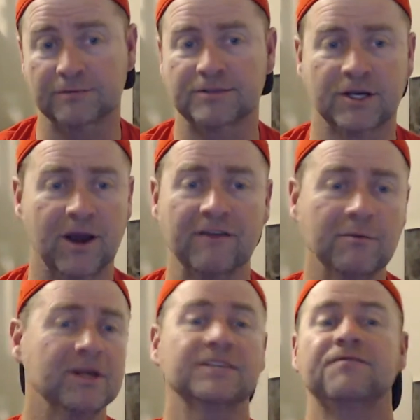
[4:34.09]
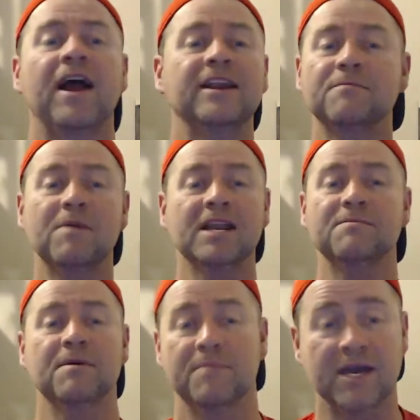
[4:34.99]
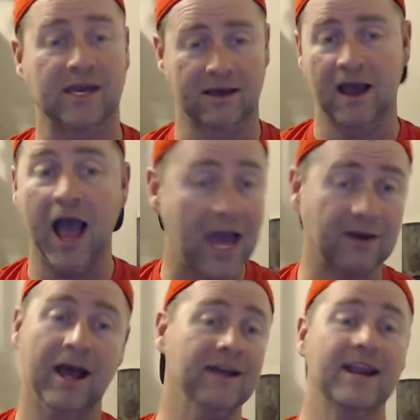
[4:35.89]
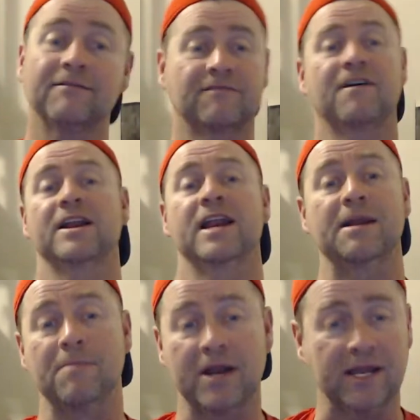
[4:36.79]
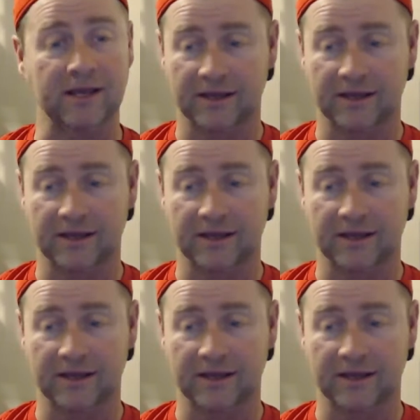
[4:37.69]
So everybody's finding money but me. I never find any money.